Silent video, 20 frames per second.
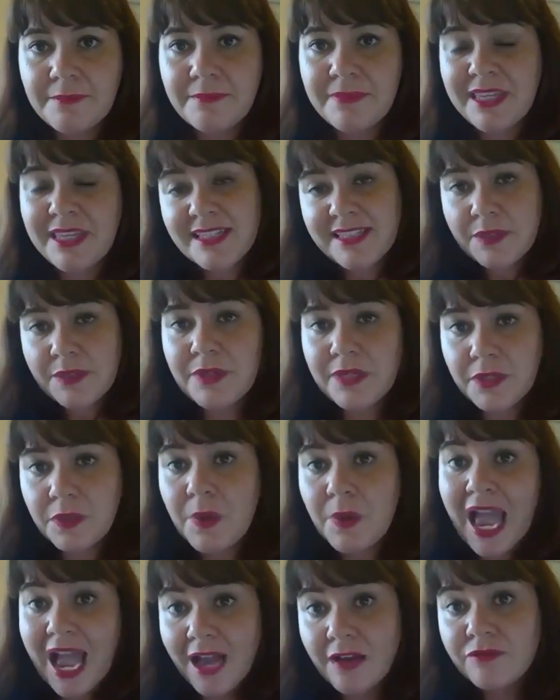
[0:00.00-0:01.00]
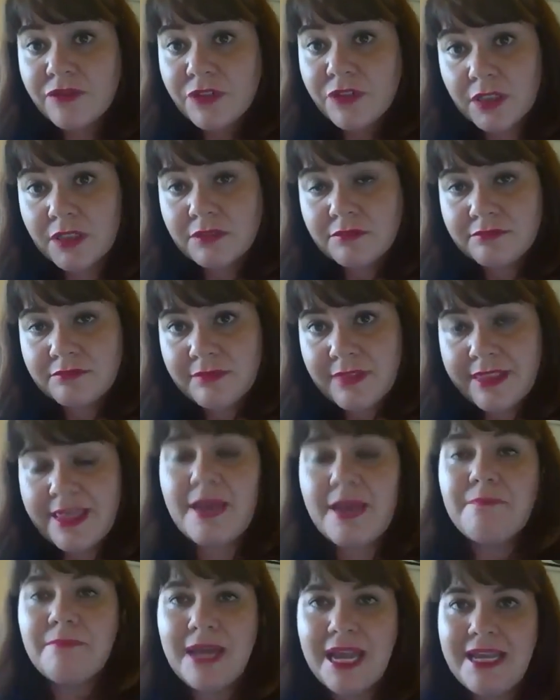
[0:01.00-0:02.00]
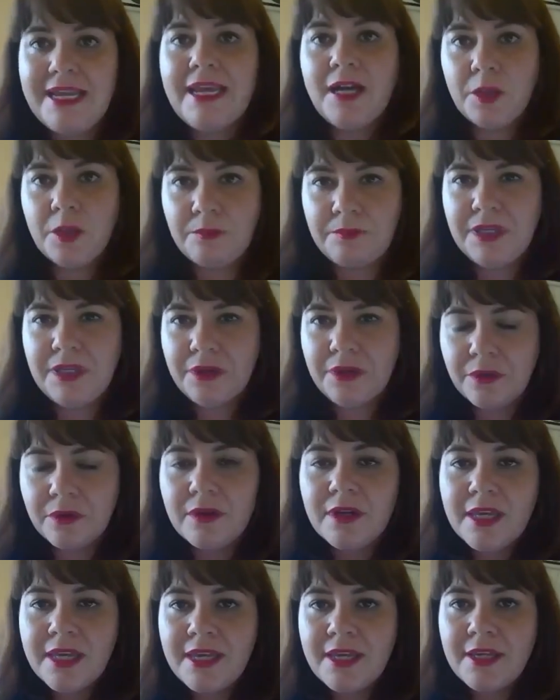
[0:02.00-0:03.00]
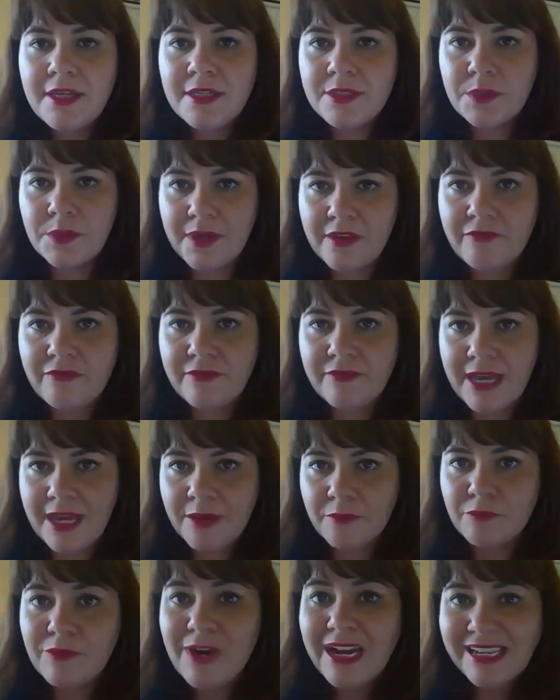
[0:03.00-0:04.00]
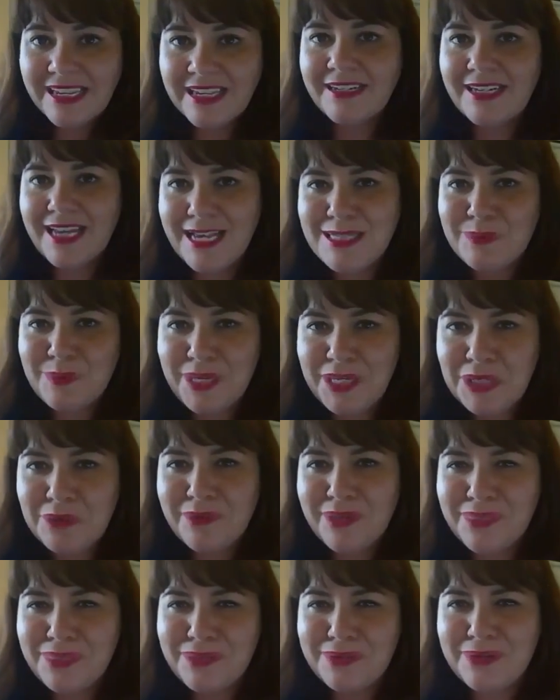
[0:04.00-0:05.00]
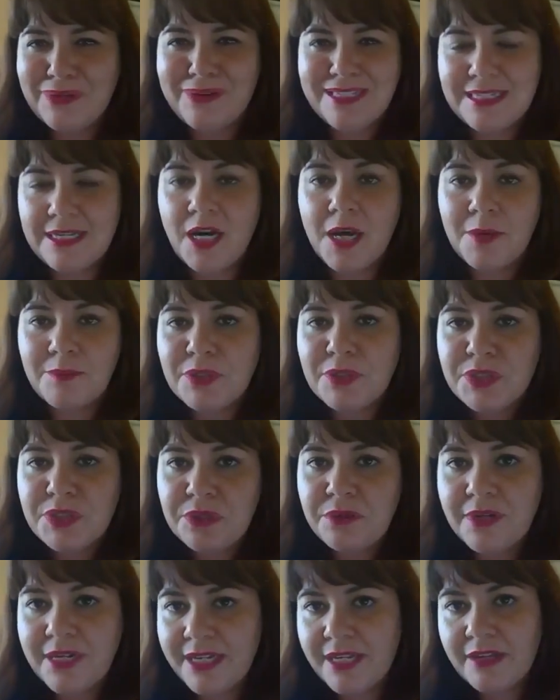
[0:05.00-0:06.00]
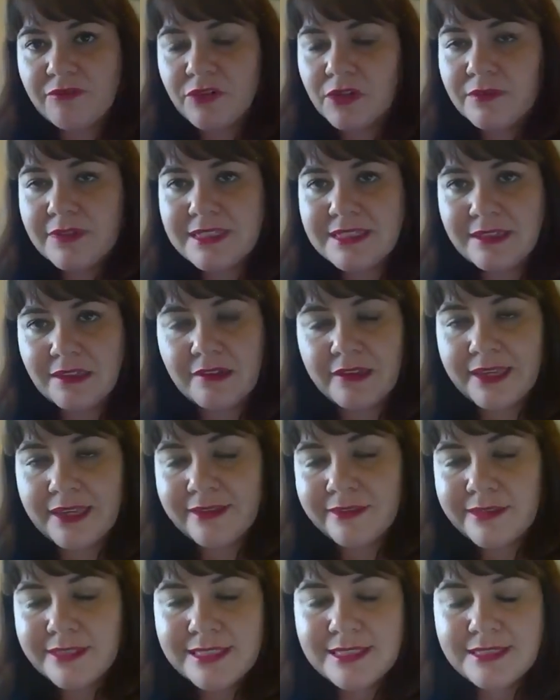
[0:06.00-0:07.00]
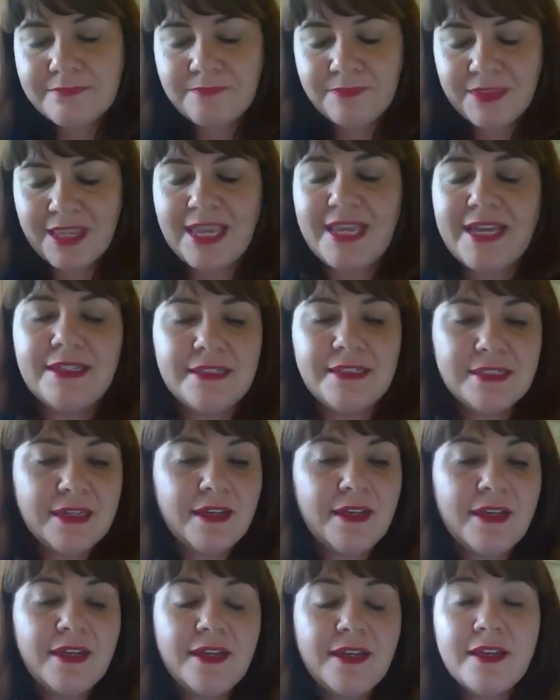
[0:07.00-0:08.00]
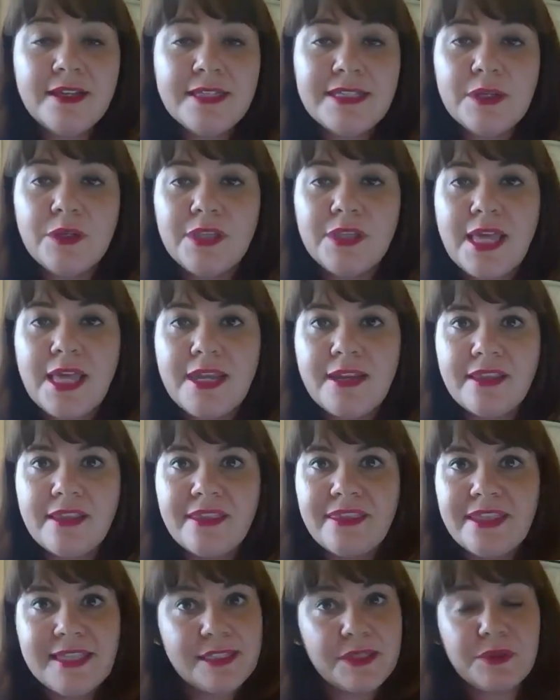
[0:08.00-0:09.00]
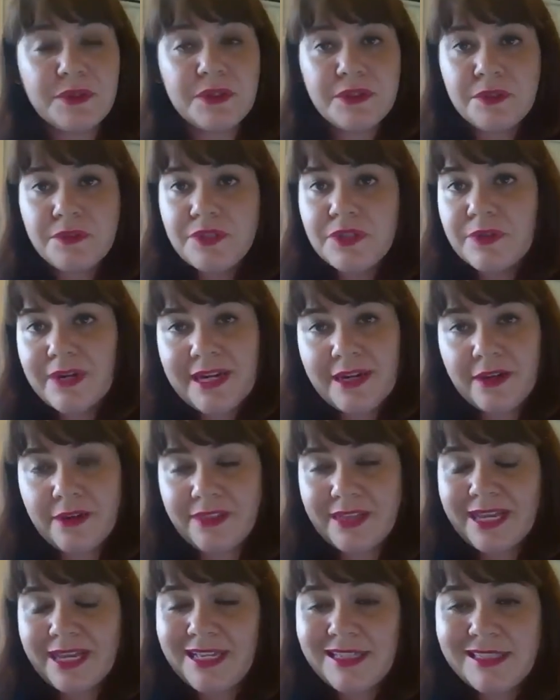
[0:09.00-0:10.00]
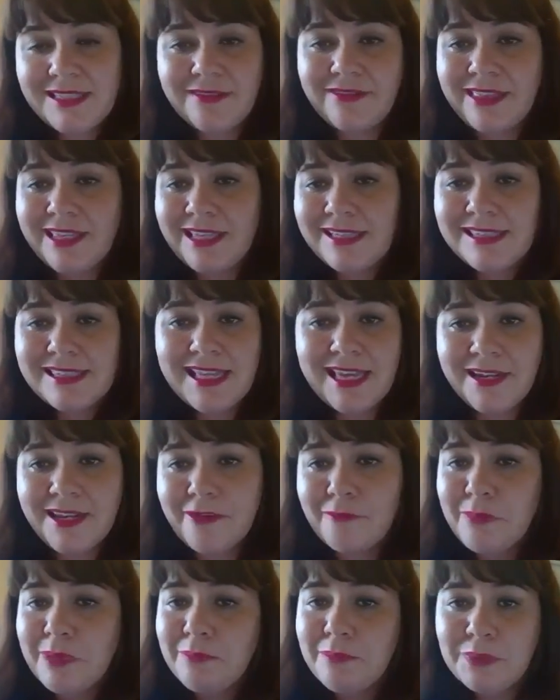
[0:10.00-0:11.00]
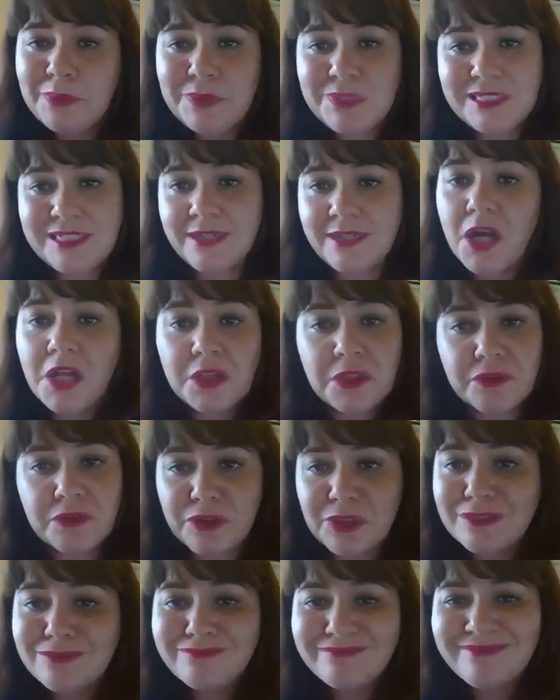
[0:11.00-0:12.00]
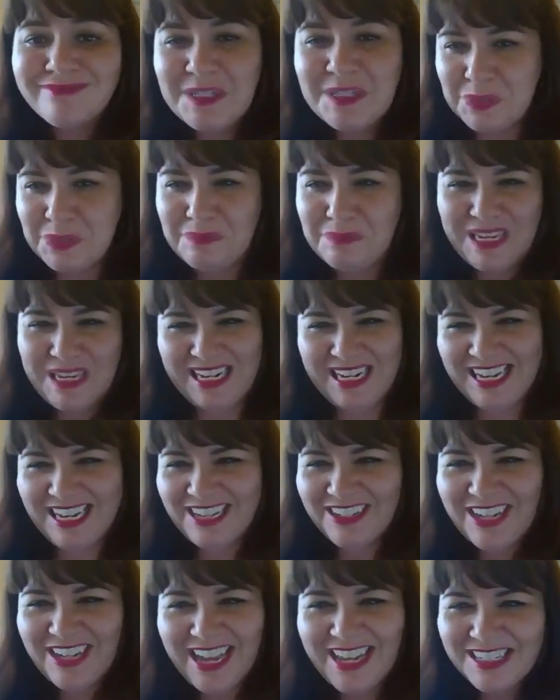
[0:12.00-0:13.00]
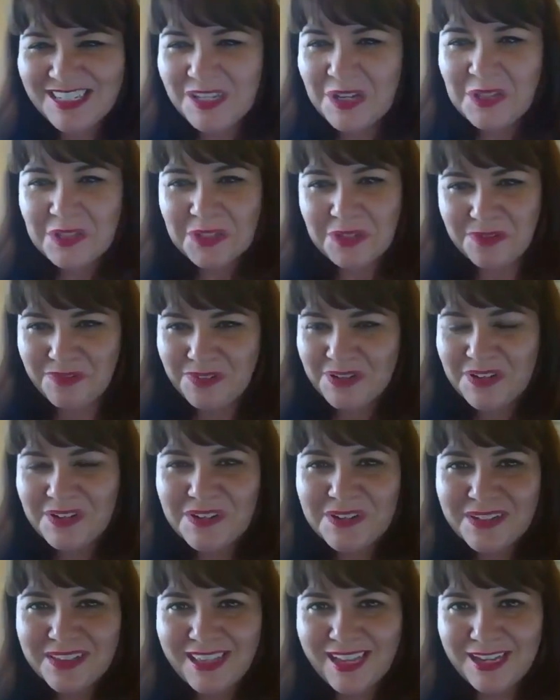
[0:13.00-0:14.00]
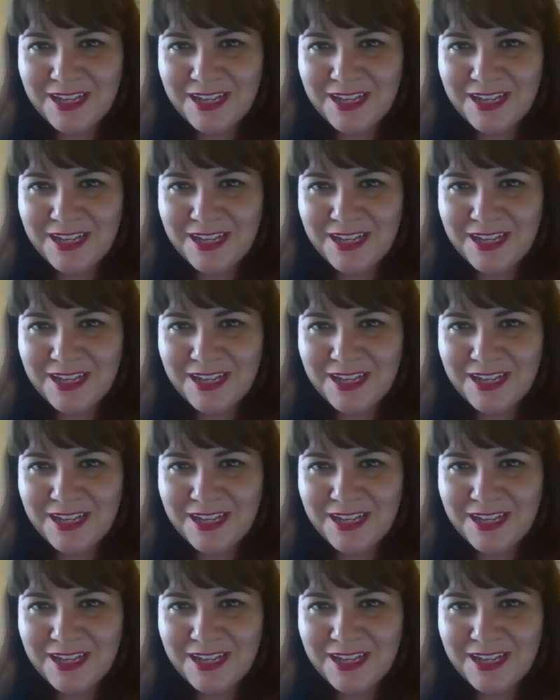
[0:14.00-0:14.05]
Things you can do after that might help you sort of recognize what you went through as an opportunity for resilience. And so a lot of the things you can do during are the kinds of things that have been posted all over social media and all over